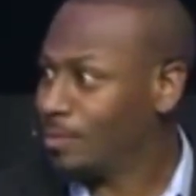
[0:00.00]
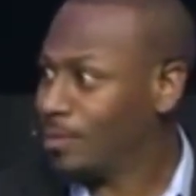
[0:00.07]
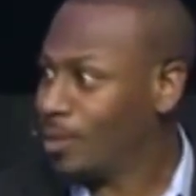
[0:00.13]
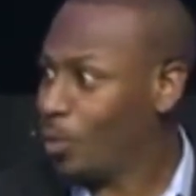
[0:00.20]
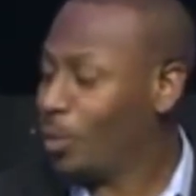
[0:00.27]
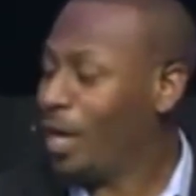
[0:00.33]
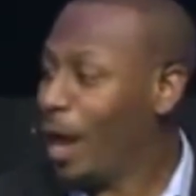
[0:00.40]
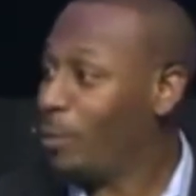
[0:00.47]

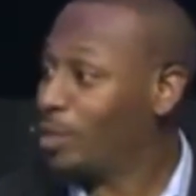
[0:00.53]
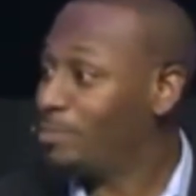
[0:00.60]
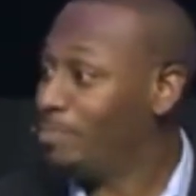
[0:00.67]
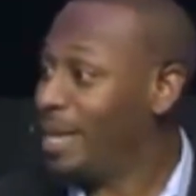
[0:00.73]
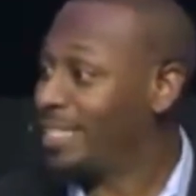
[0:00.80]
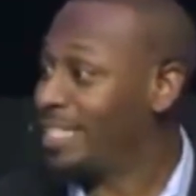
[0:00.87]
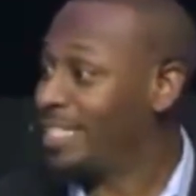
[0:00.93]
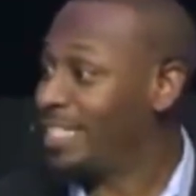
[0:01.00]
When I was
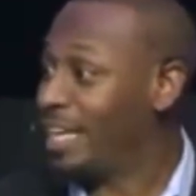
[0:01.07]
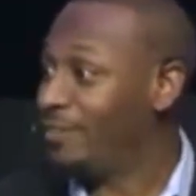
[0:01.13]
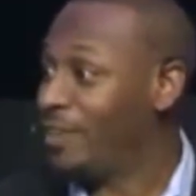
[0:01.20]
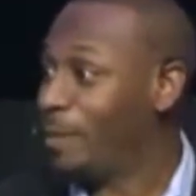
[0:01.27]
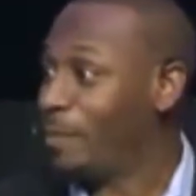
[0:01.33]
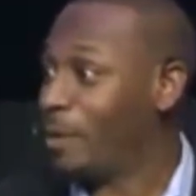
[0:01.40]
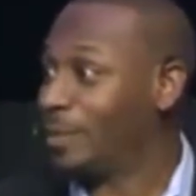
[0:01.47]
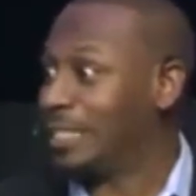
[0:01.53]
messing stuff
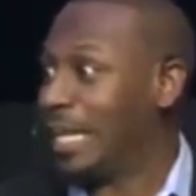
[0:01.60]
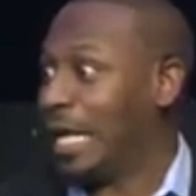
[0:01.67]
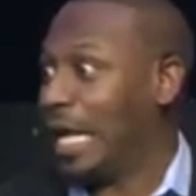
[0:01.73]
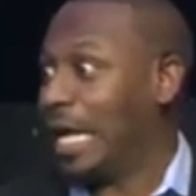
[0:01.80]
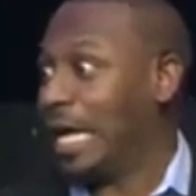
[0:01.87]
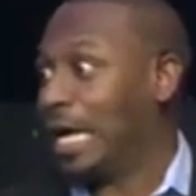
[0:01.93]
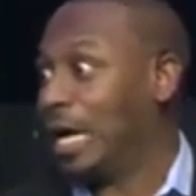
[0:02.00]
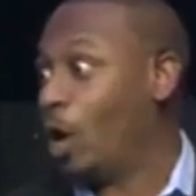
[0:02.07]
up, I was like,
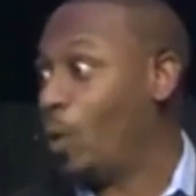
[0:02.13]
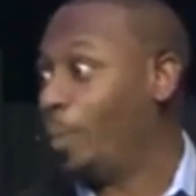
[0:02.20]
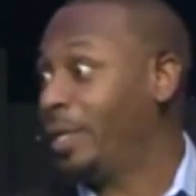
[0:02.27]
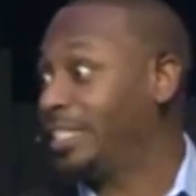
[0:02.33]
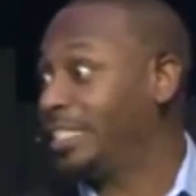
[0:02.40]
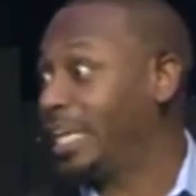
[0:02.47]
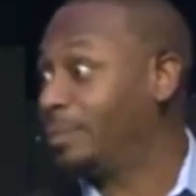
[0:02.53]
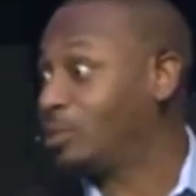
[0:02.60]
I hope
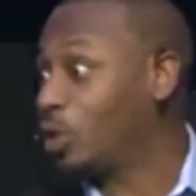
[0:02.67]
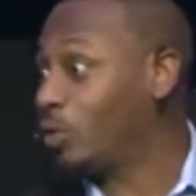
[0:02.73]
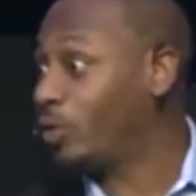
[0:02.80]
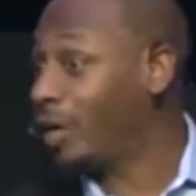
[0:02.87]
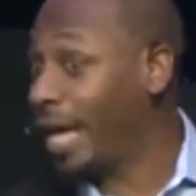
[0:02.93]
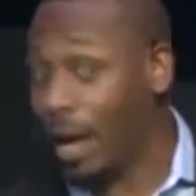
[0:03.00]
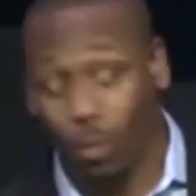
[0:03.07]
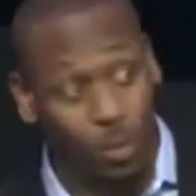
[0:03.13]
he skips
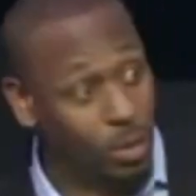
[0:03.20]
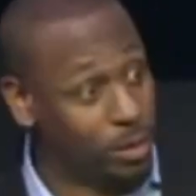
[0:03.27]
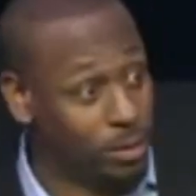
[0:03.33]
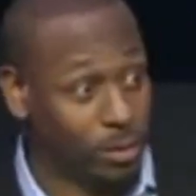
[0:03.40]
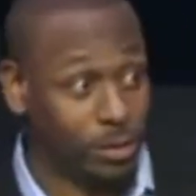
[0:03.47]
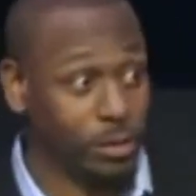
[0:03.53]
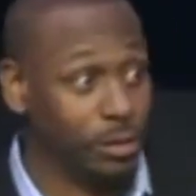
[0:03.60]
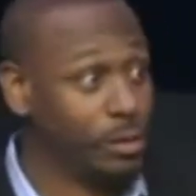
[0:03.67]
over that one.
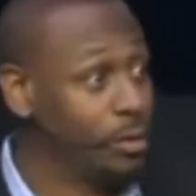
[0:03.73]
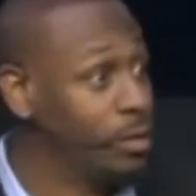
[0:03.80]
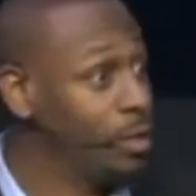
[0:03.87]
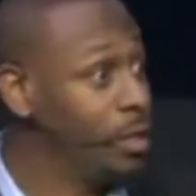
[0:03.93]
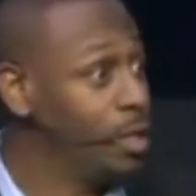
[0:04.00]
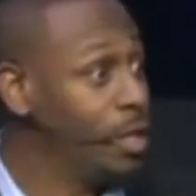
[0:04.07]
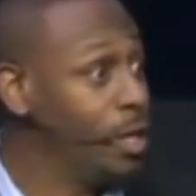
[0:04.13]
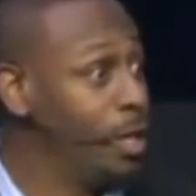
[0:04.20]

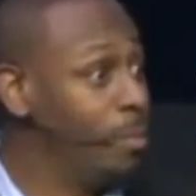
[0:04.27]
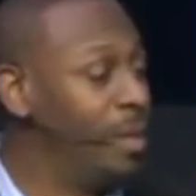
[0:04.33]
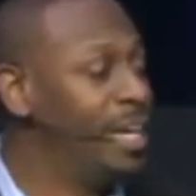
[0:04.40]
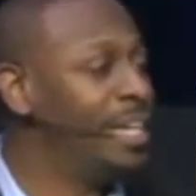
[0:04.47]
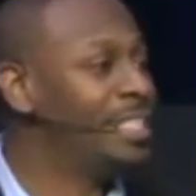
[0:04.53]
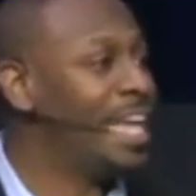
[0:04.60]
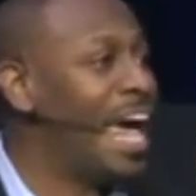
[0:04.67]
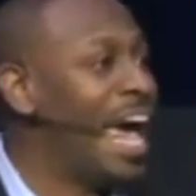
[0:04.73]

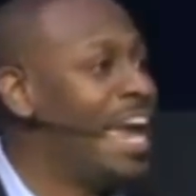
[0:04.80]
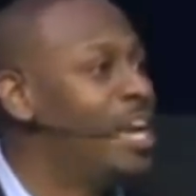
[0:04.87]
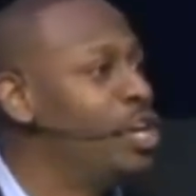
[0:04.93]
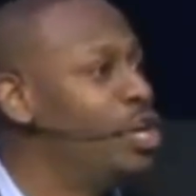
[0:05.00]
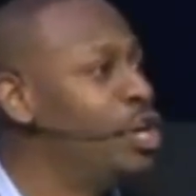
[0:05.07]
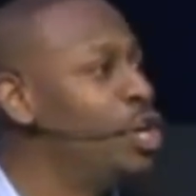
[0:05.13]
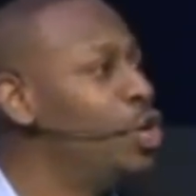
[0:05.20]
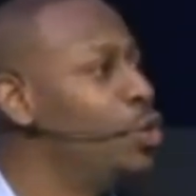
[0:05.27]
Because I
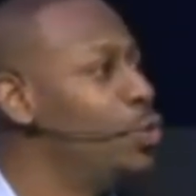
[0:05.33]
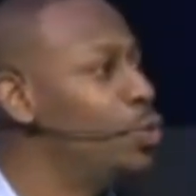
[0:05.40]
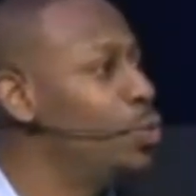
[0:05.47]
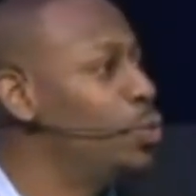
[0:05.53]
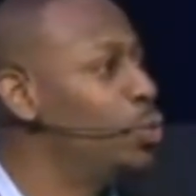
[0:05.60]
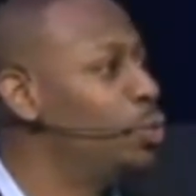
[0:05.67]
knew